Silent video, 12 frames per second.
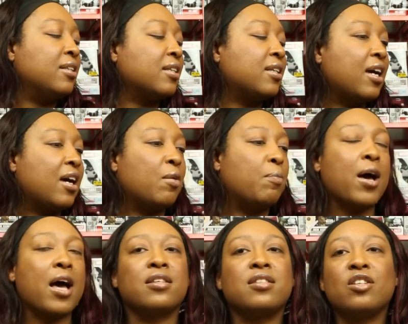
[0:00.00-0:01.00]
to get a
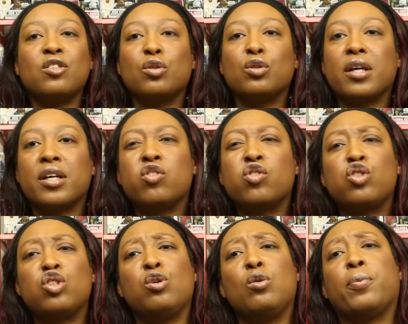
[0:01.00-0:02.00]
box that you're like
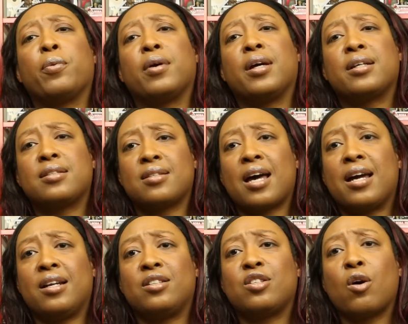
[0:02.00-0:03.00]
super
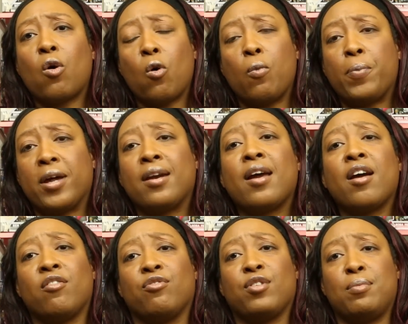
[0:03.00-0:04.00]
excited to open
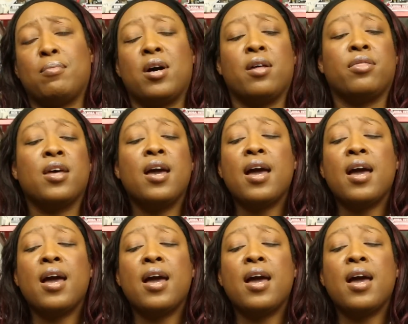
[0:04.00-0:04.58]
every month.